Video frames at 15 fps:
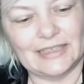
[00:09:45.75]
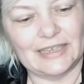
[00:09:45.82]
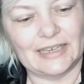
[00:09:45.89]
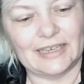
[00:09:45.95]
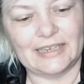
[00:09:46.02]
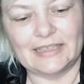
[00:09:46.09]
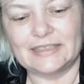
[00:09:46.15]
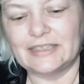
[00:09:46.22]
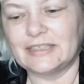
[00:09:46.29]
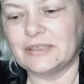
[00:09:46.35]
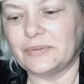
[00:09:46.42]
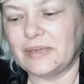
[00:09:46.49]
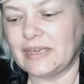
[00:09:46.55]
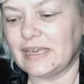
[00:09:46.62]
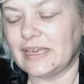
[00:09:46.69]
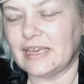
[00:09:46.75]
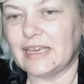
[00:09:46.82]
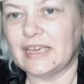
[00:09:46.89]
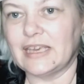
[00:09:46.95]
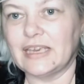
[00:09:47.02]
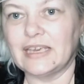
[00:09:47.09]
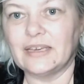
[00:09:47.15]
And it's a
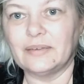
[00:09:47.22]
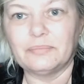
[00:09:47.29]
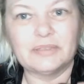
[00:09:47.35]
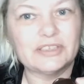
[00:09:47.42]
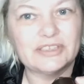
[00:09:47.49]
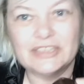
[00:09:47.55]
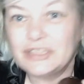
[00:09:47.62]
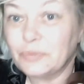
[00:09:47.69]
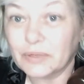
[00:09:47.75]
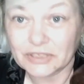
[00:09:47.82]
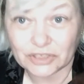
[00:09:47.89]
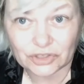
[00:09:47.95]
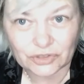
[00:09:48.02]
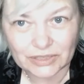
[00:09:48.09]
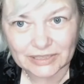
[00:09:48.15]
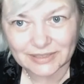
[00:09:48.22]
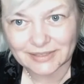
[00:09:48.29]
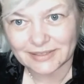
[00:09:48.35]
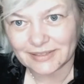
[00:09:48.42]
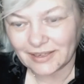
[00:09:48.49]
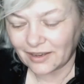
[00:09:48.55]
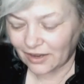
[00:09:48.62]
squeaky. But she wants
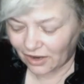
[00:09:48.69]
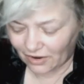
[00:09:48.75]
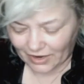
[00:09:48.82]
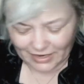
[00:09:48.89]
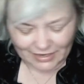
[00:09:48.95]
treats. Alright,